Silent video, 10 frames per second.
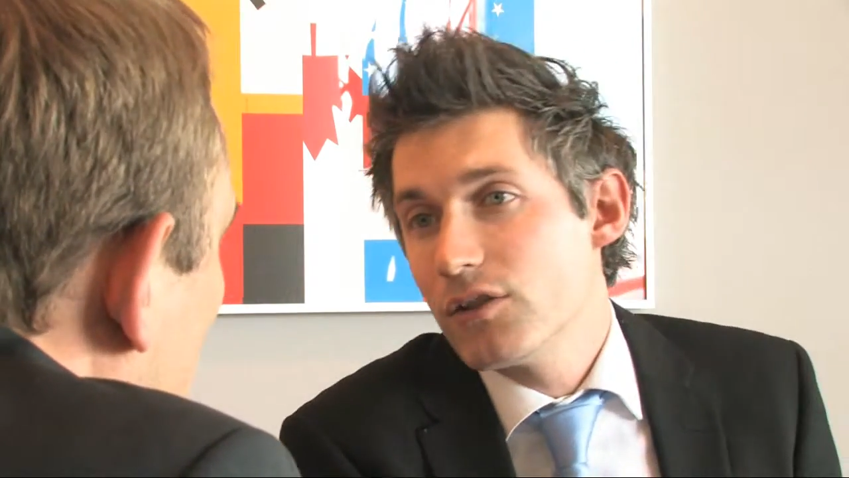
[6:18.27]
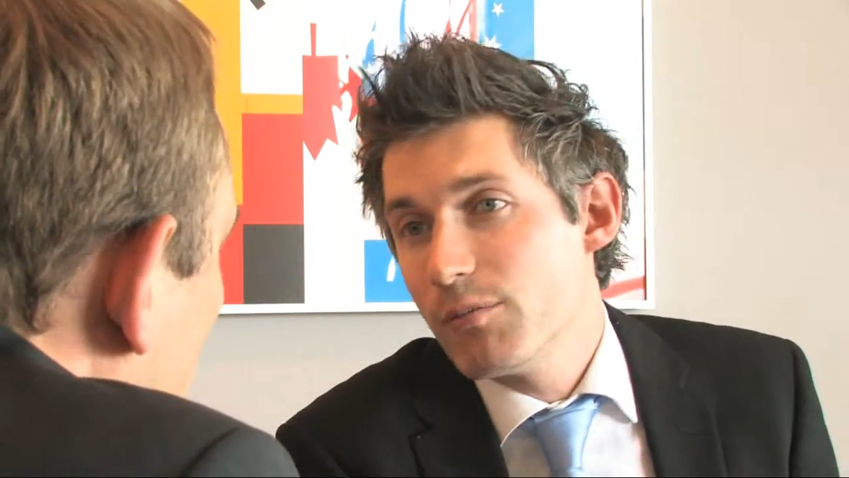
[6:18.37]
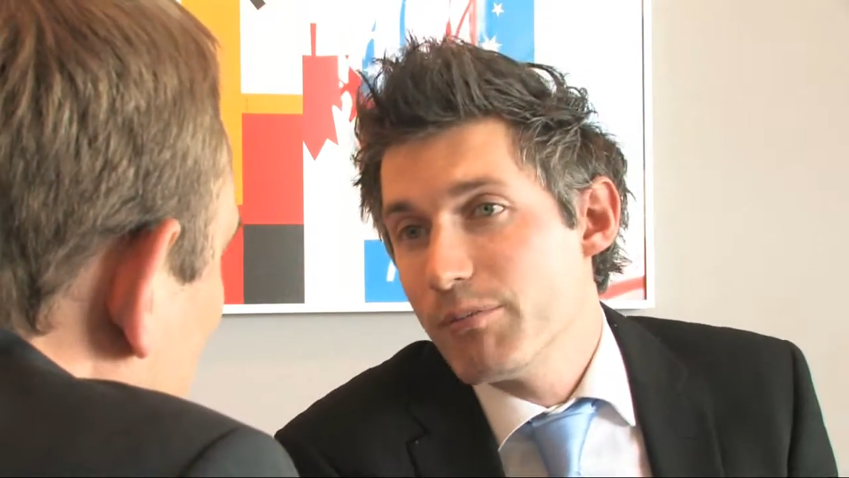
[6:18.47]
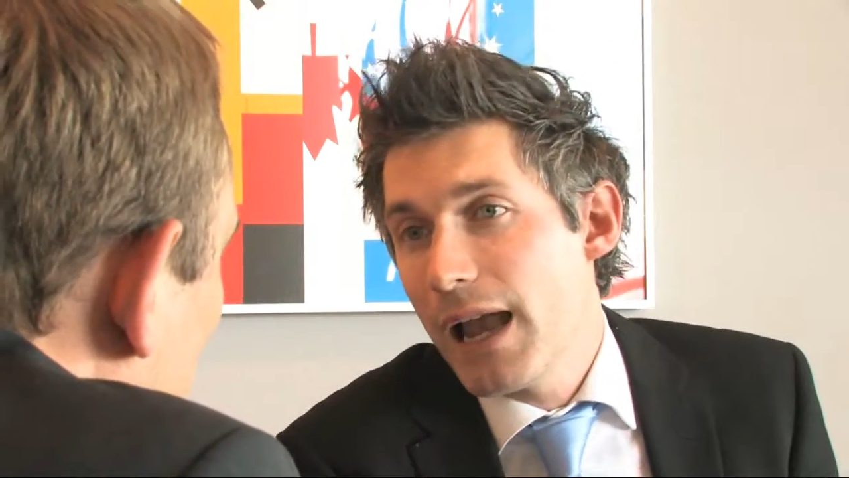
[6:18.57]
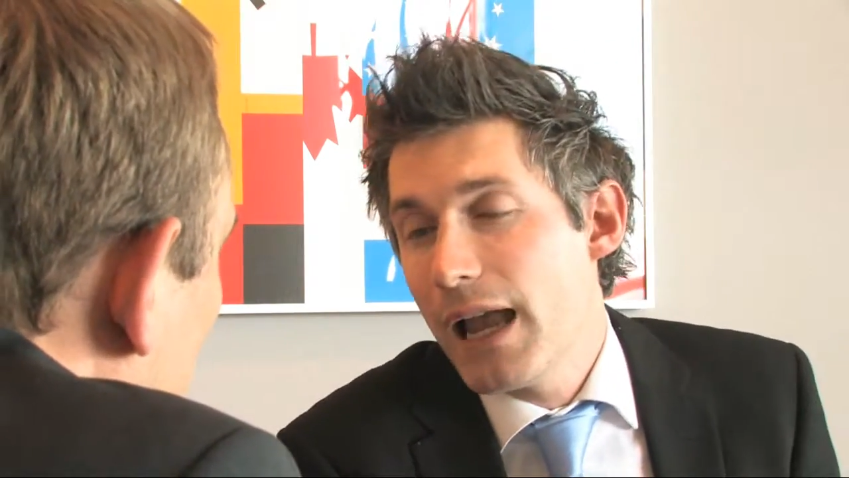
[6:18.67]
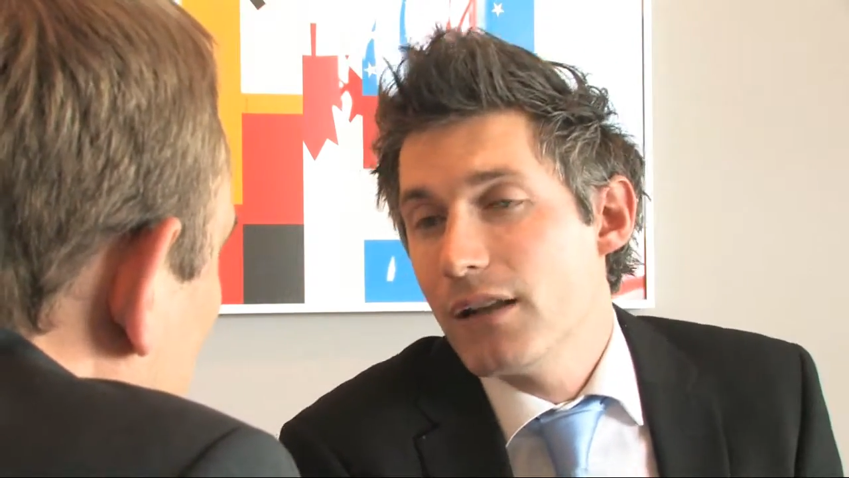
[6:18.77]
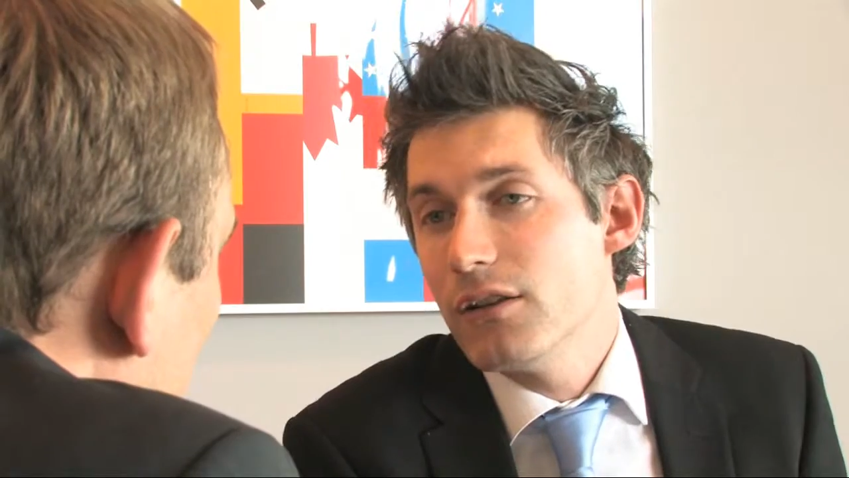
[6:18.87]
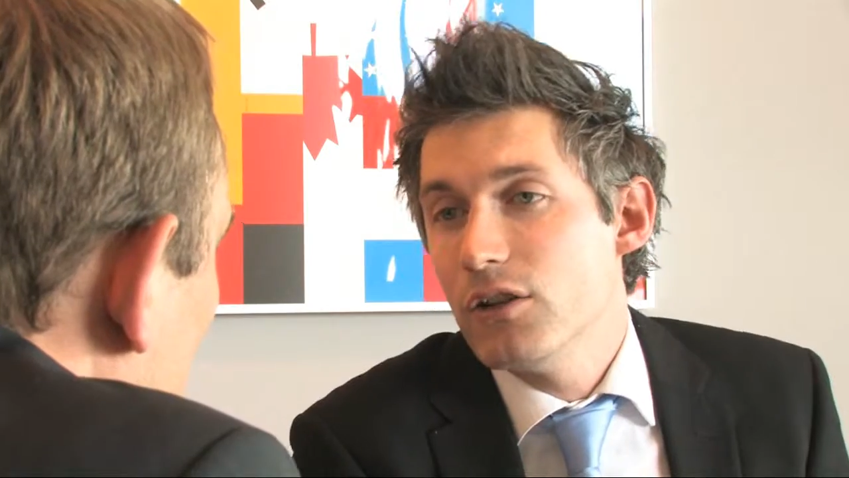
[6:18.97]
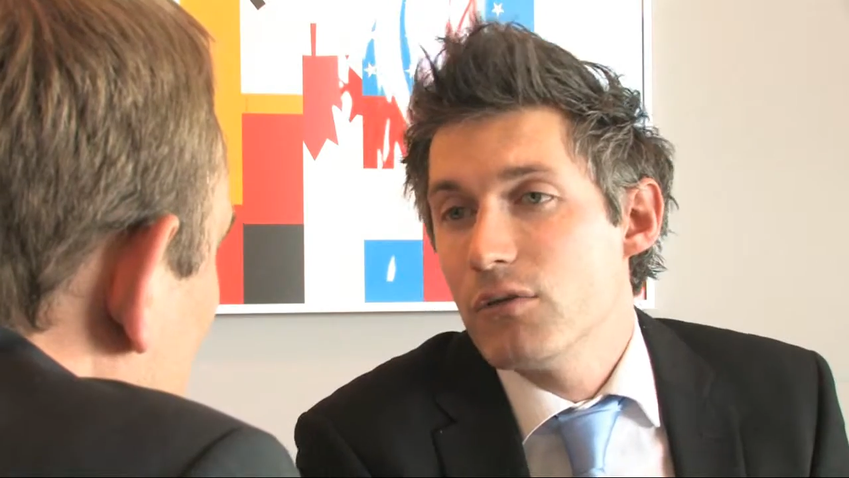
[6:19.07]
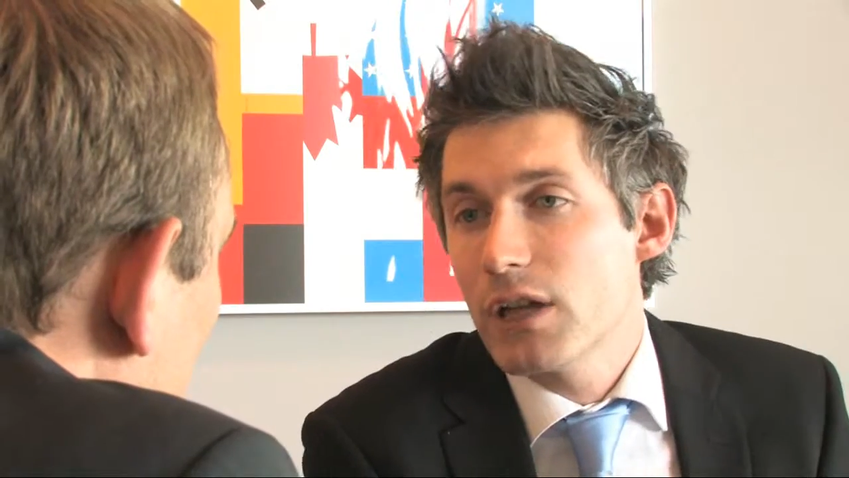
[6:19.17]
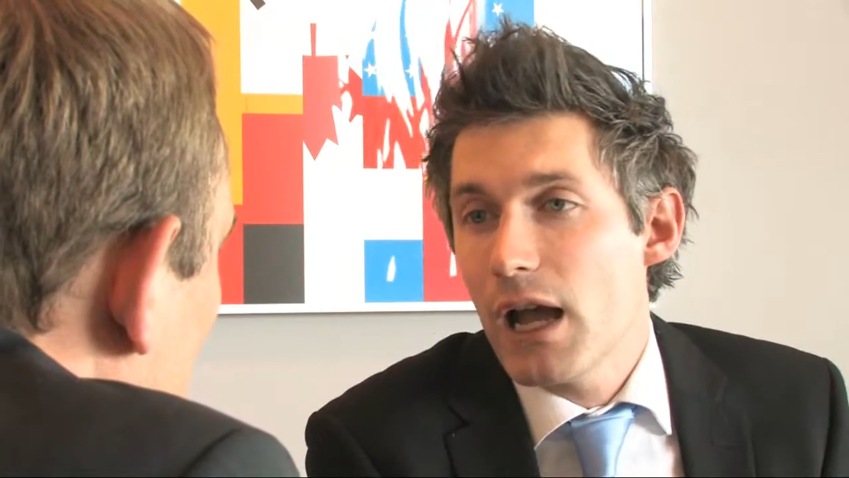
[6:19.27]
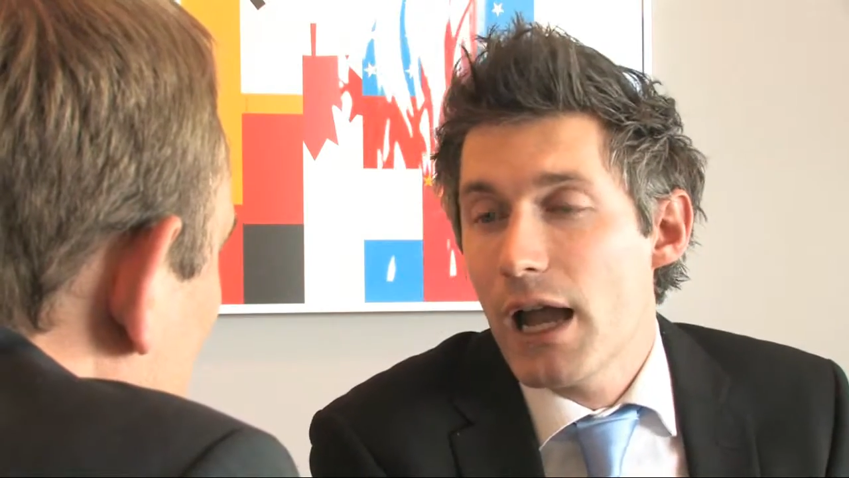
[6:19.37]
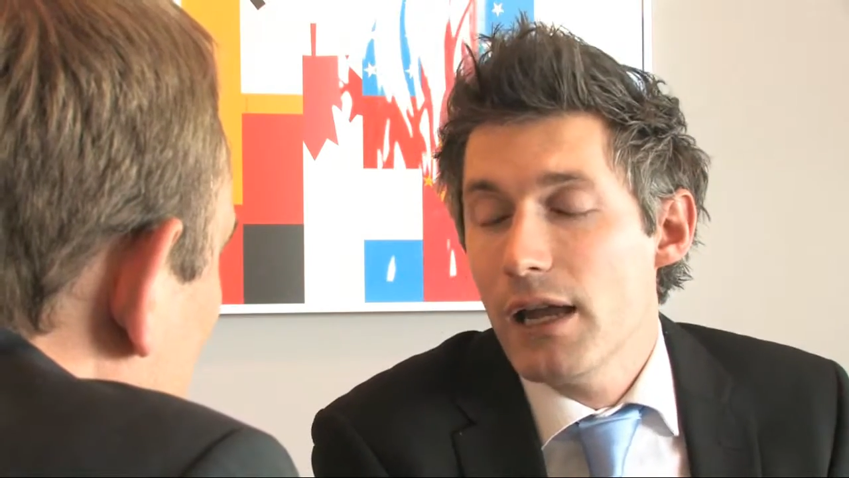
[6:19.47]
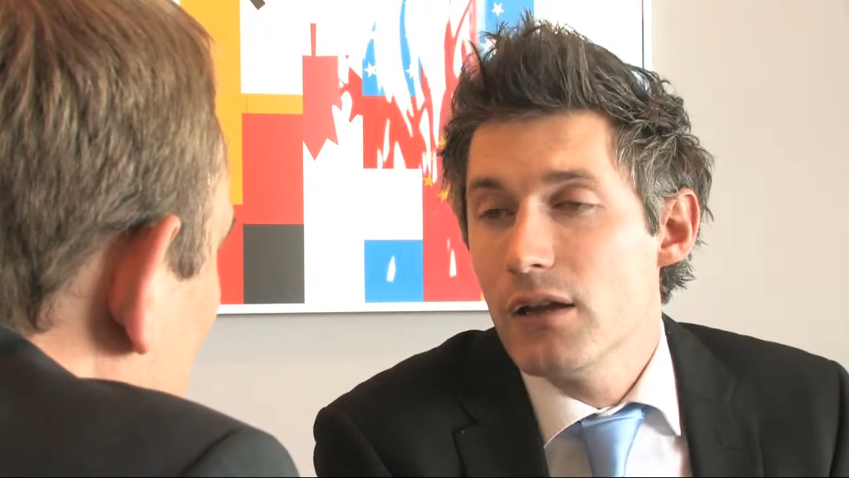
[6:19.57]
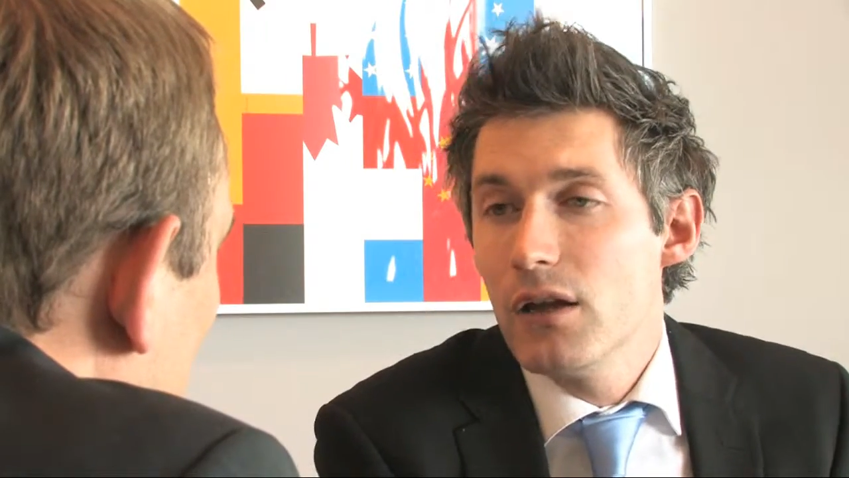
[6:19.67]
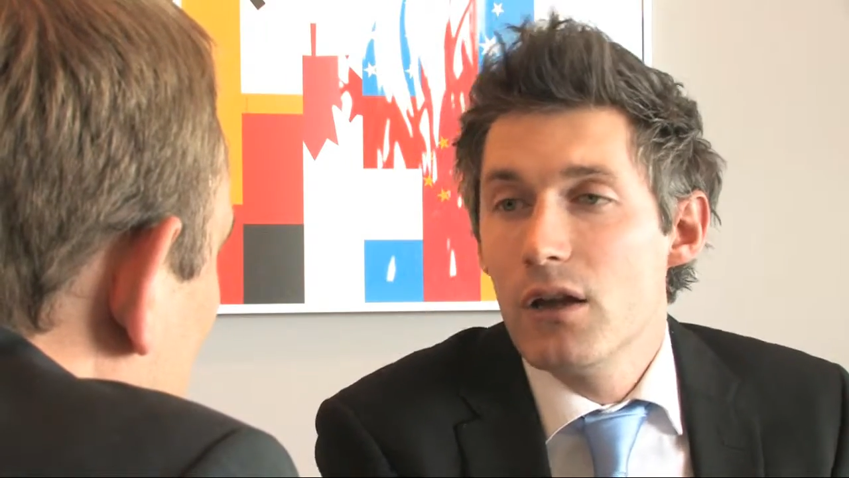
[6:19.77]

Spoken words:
Japan and the UK,